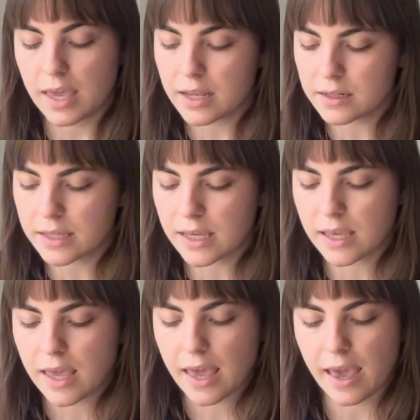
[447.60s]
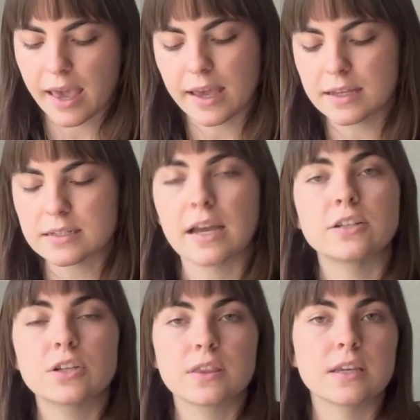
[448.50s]
Italy, and I
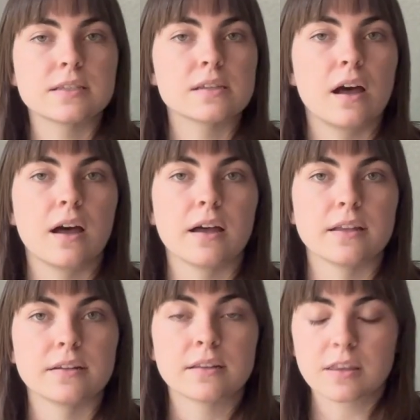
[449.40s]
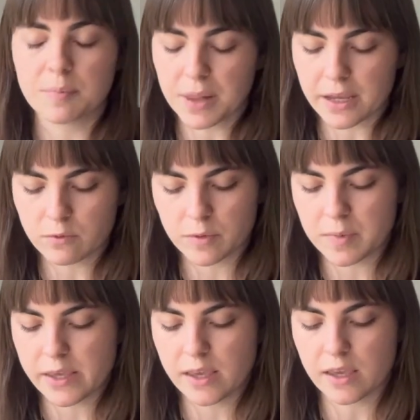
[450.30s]
took this on the plane with
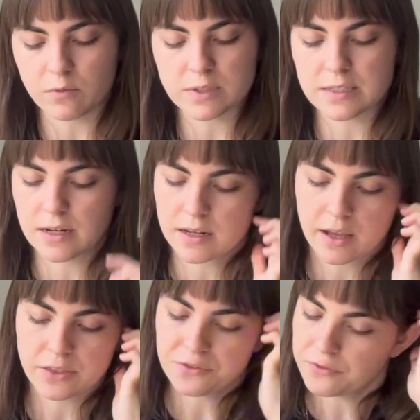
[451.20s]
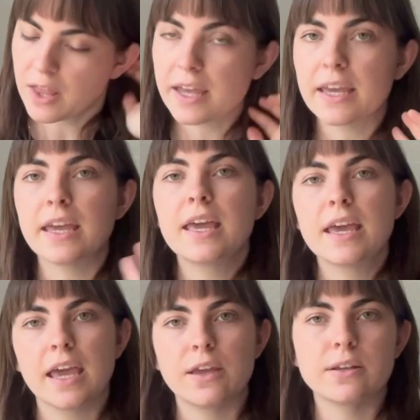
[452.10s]
me and was knitting on the flight
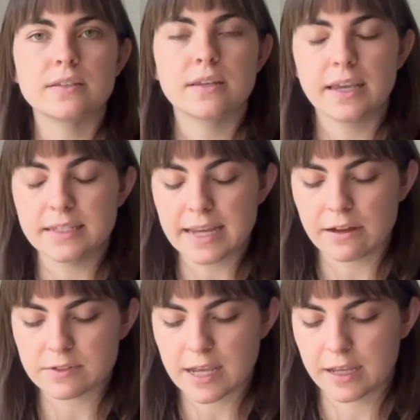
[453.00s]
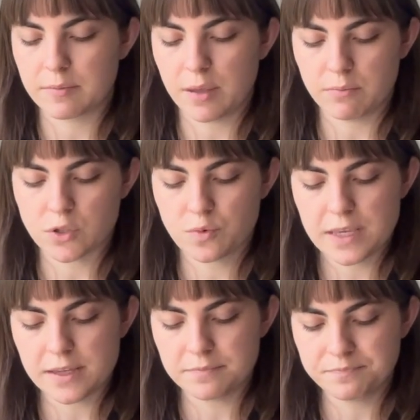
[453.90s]
and a downtime in
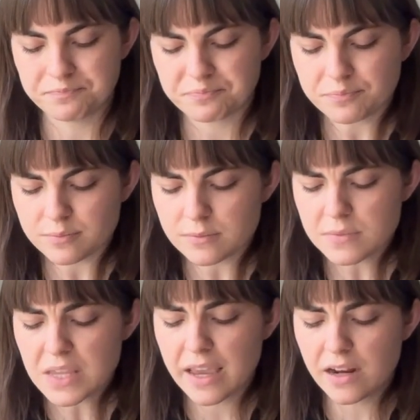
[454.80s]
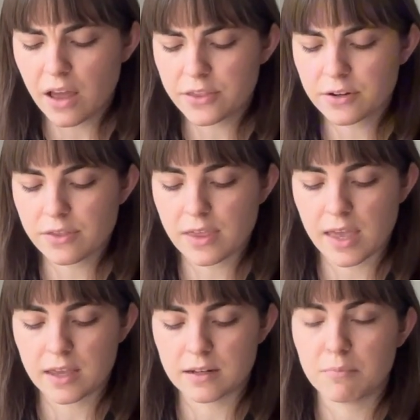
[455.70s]
between. And other
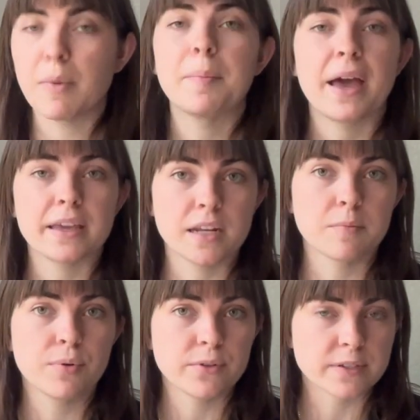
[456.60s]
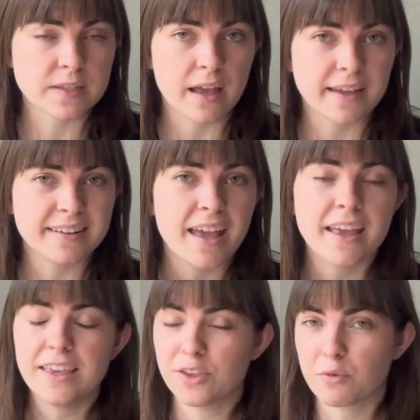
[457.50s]
than my bag getting pulled aside
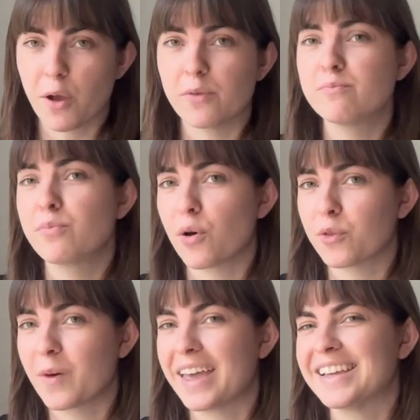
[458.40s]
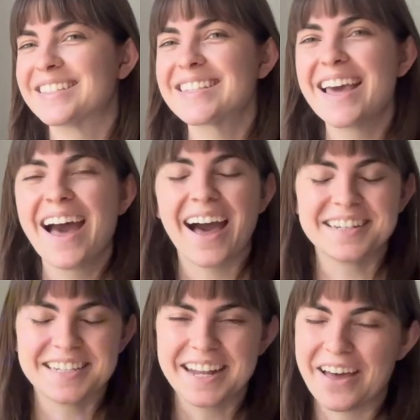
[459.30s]
at Heathrow both ways, I
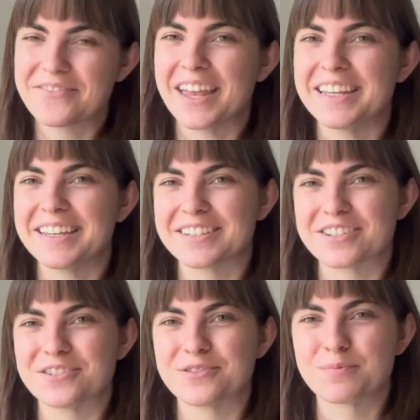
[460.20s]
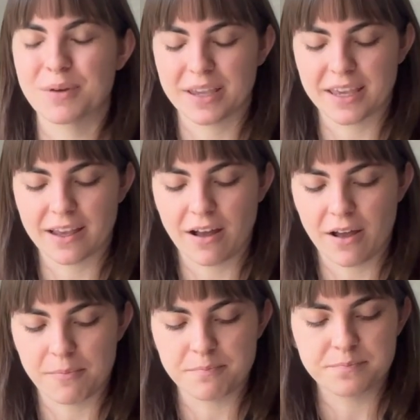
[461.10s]
didn't have any issues bringing
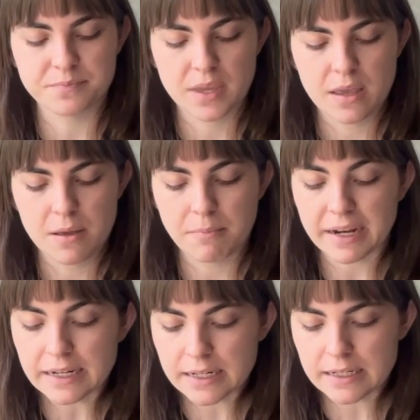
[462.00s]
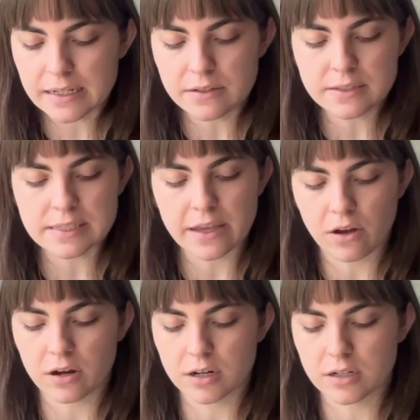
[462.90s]
my knitting needles. They
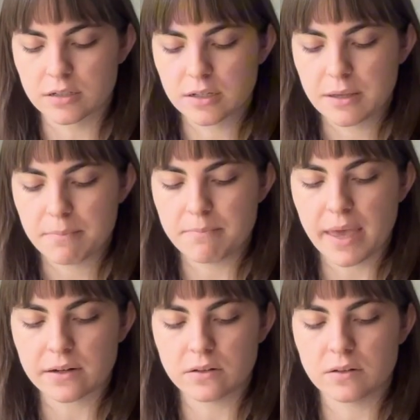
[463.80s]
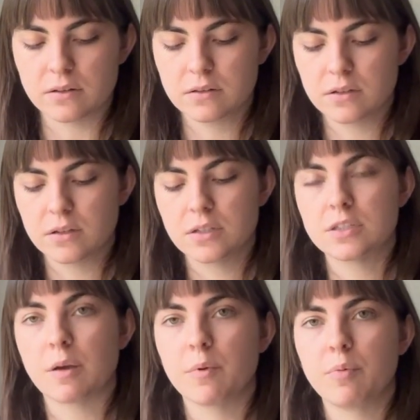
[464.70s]
are metal
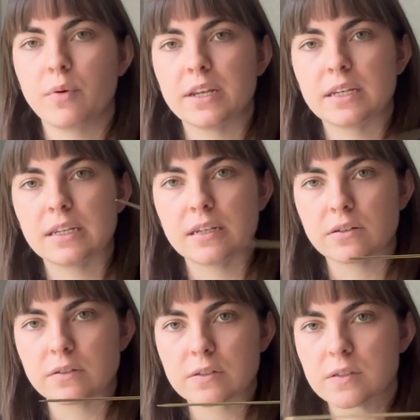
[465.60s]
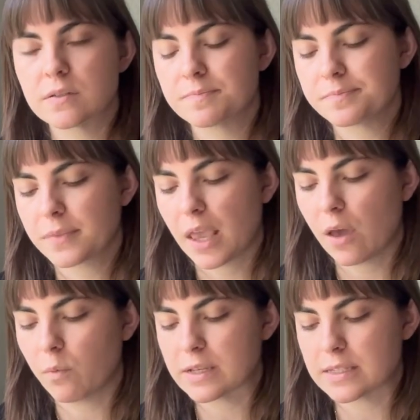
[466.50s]
double pointed needles.
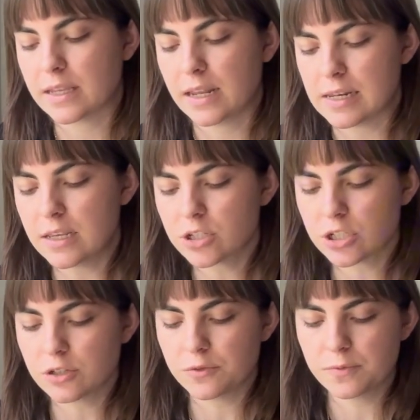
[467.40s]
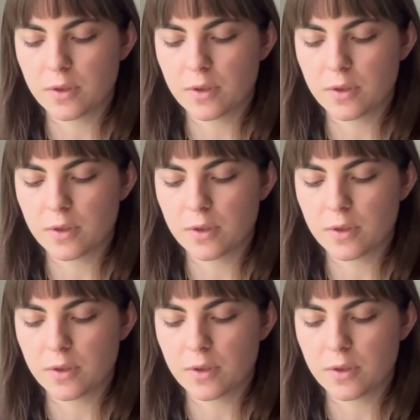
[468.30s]
It wasn't an issue.